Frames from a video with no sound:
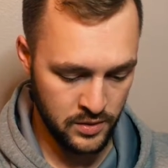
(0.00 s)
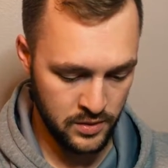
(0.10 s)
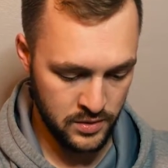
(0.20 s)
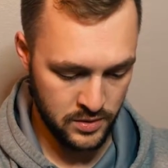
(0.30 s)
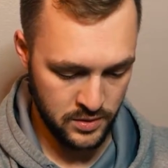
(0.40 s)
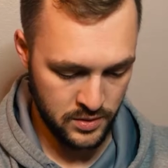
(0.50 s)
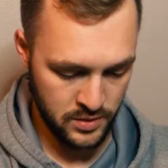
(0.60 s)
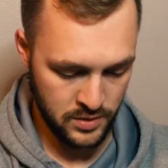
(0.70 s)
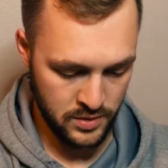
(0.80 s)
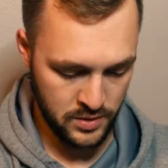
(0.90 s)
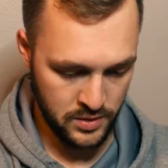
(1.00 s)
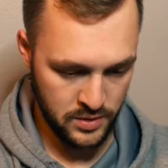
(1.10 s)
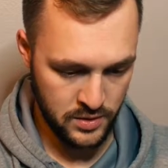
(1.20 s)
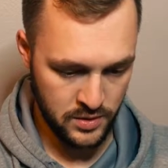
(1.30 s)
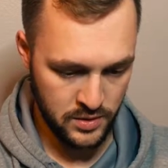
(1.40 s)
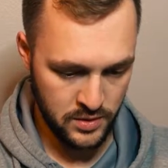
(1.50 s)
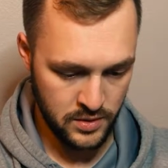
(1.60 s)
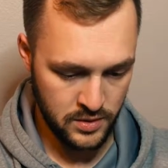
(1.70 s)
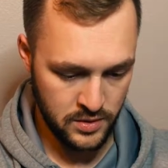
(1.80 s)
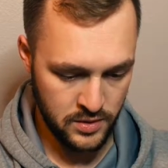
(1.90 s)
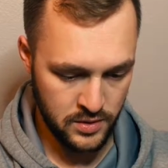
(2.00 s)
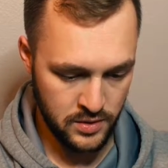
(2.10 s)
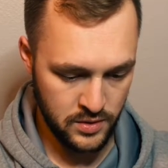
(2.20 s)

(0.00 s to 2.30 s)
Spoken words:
[no speech]